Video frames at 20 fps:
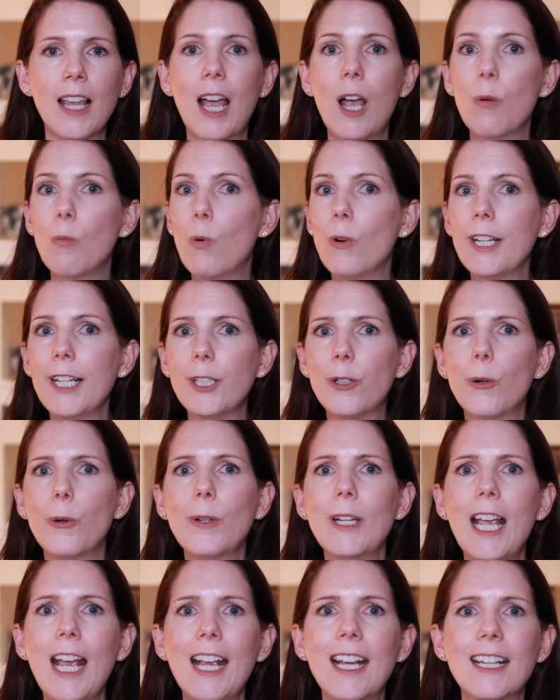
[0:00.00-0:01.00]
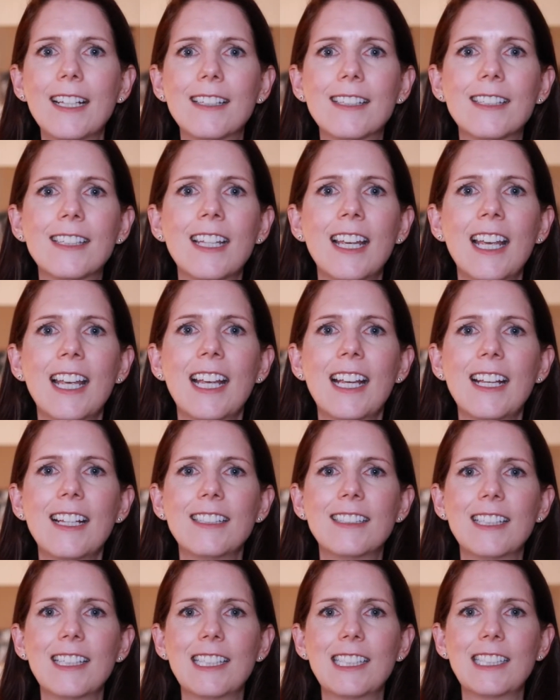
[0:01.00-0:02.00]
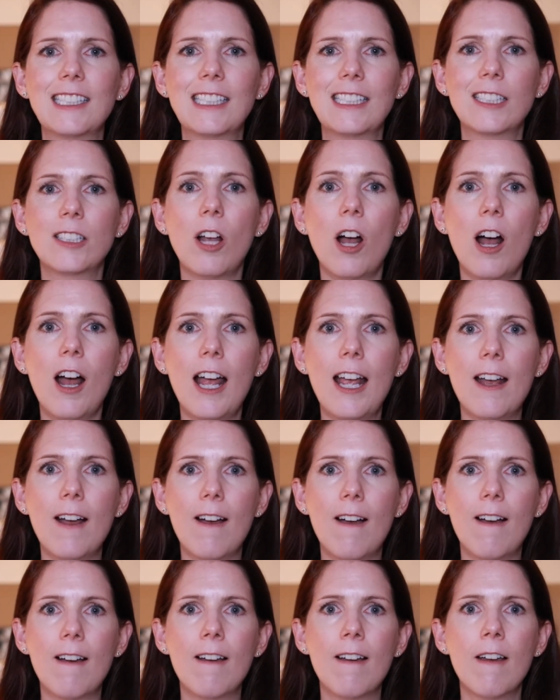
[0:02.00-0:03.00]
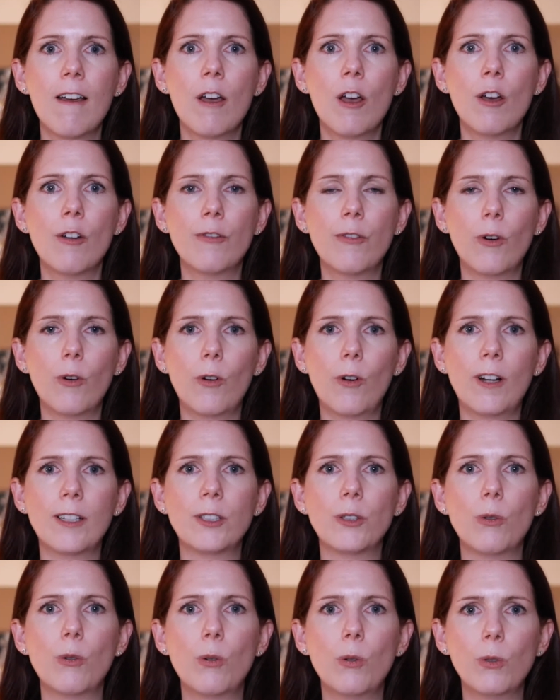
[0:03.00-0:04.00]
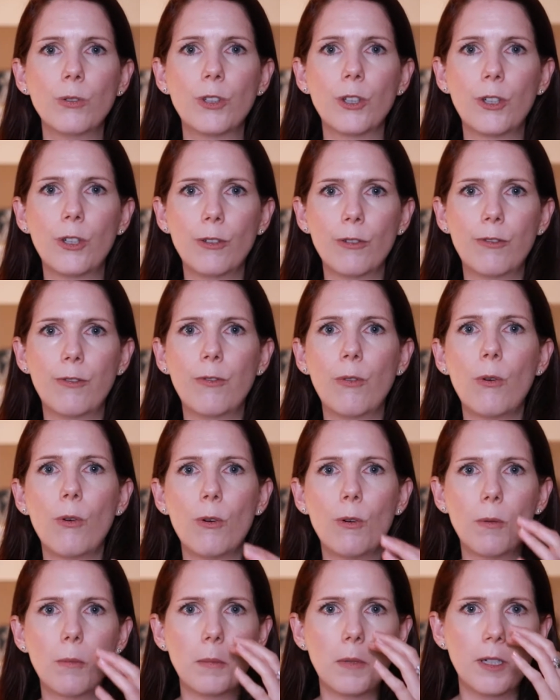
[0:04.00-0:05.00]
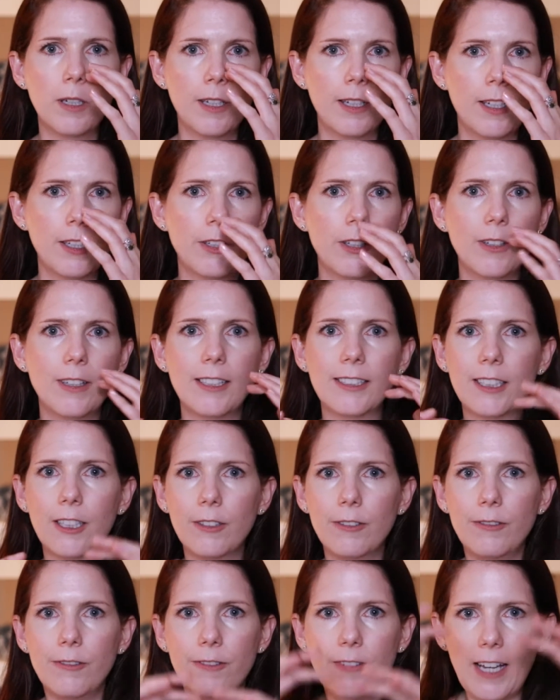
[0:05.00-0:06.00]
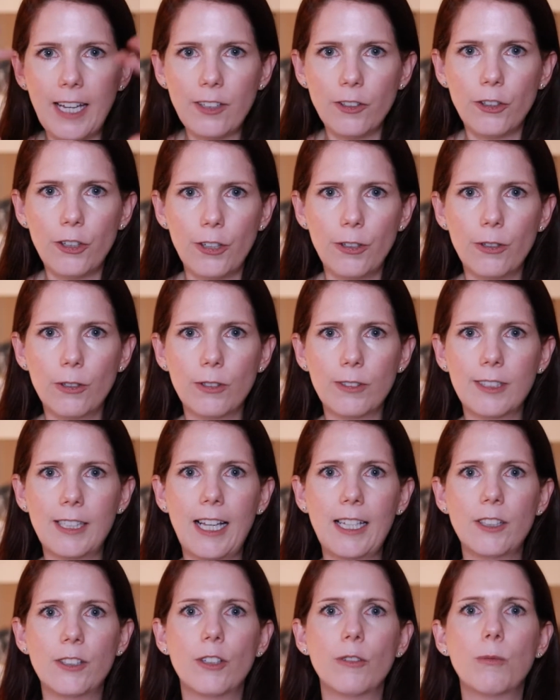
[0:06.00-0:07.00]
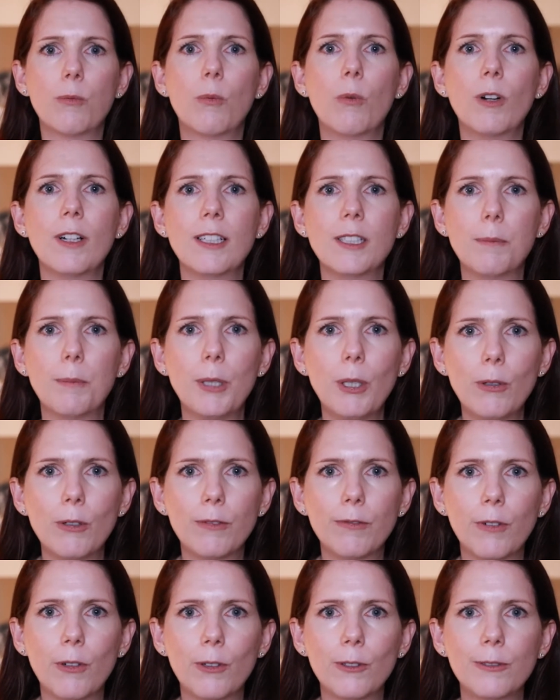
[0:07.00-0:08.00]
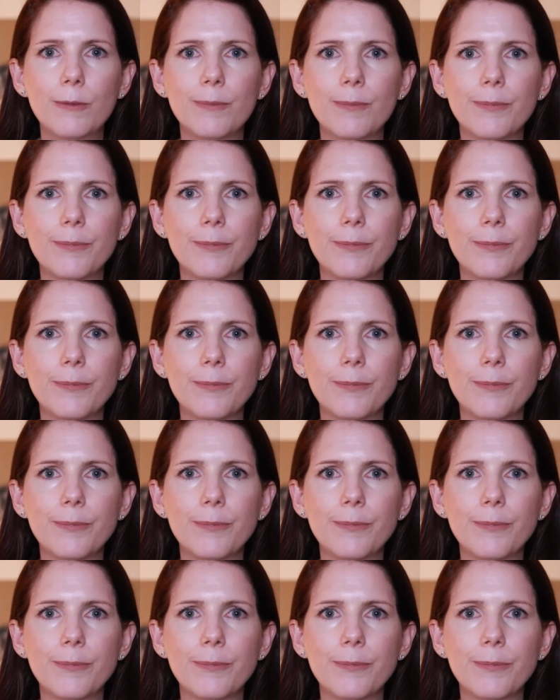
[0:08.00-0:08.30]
And what it creates is this desire for us all to conform to this conventional sense of what is beautiful.